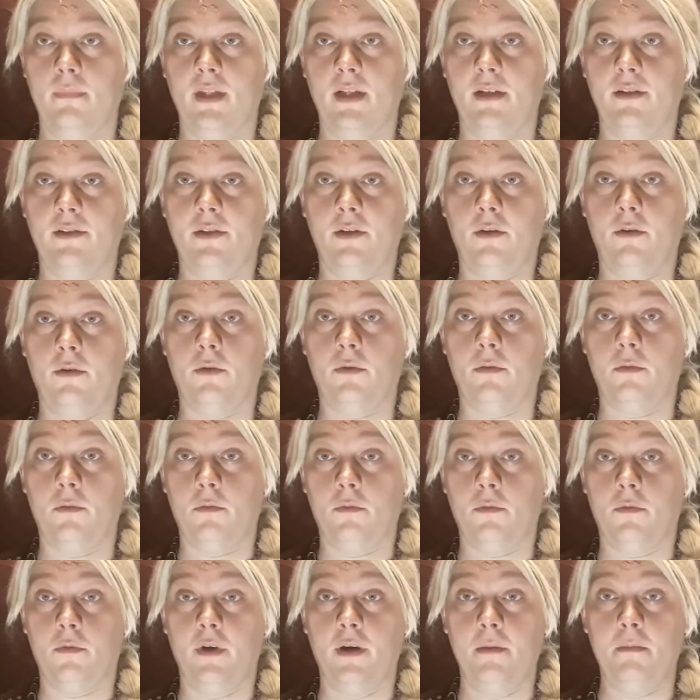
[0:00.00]
So
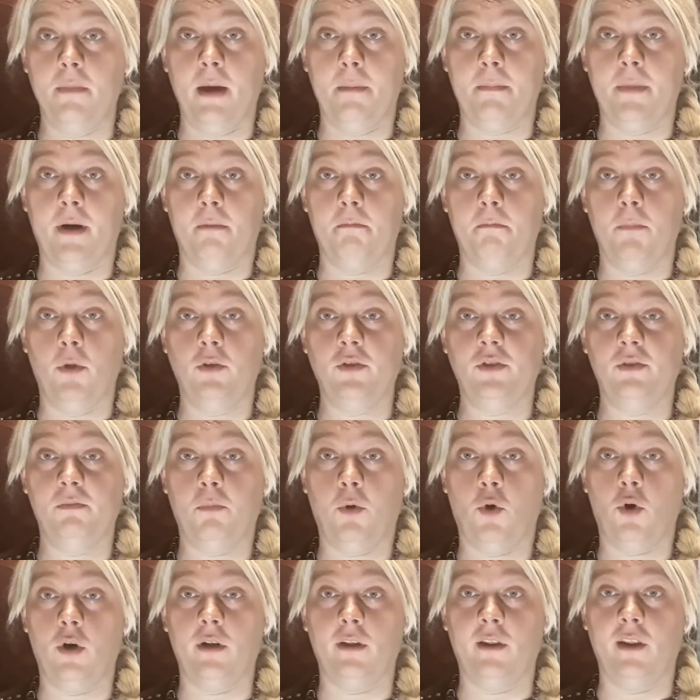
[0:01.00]
remember, most
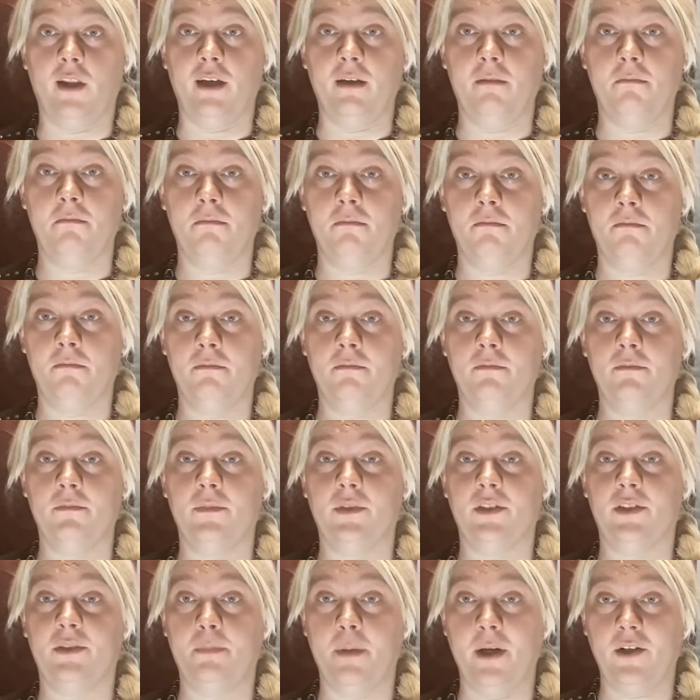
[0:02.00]
importantly,
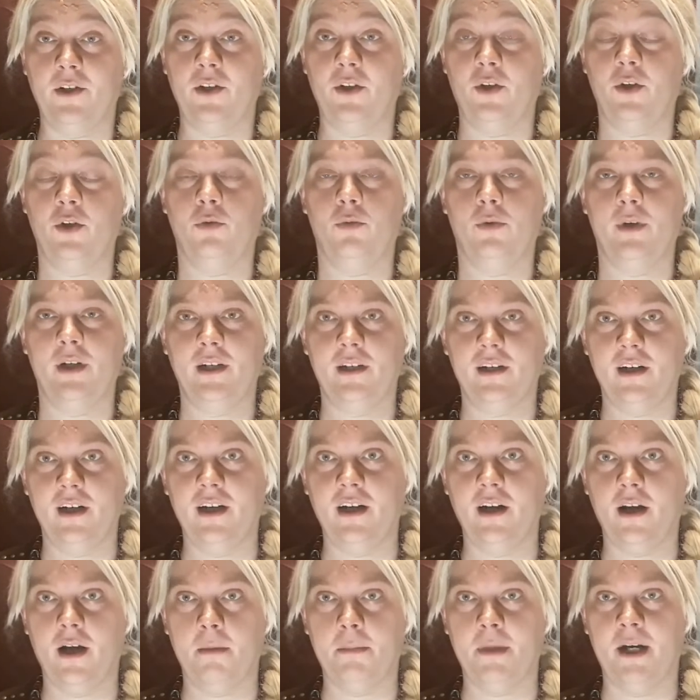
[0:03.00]
especially when you're in
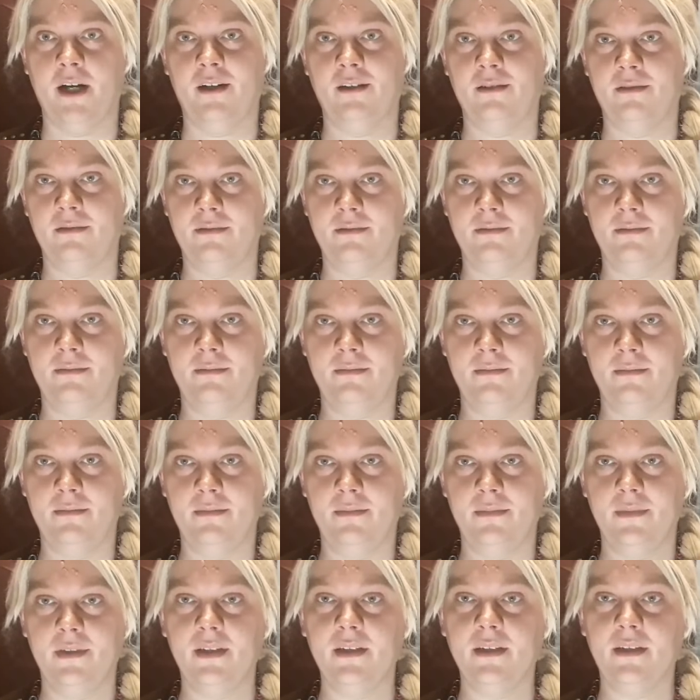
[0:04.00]
armor,
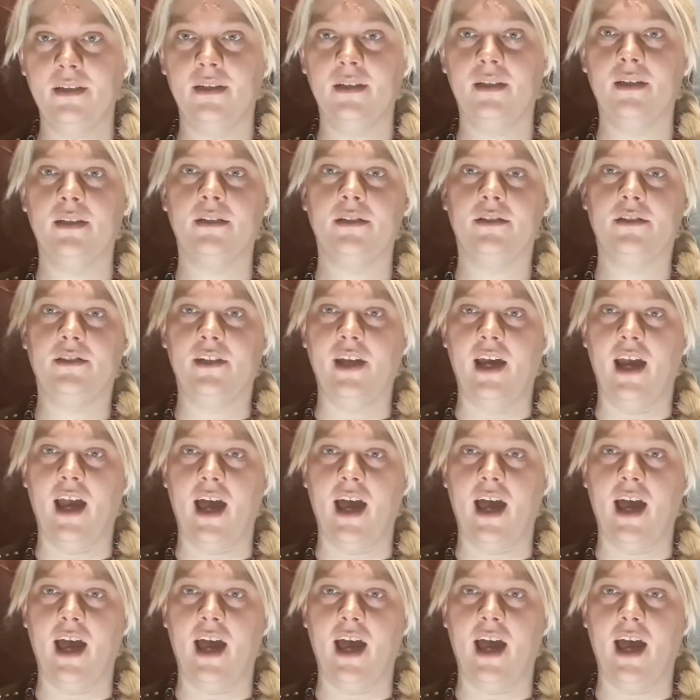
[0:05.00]
stay